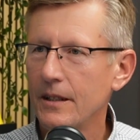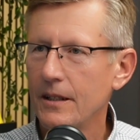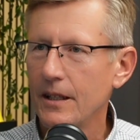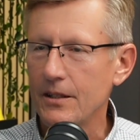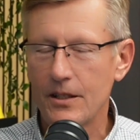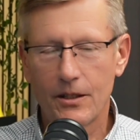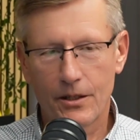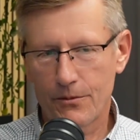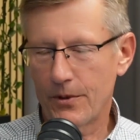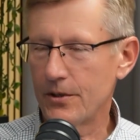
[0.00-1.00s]
I see
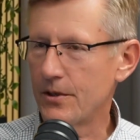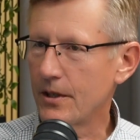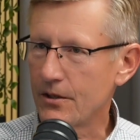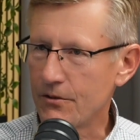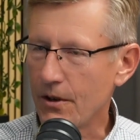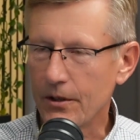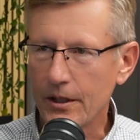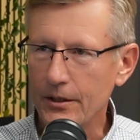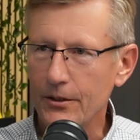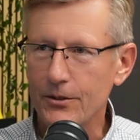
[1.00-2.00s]
other ones that are
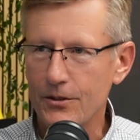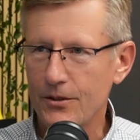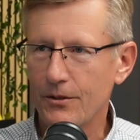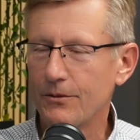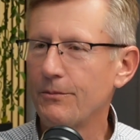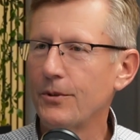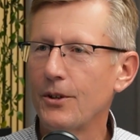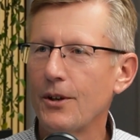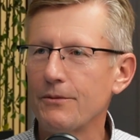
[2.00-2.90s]
struggling or just don't put enough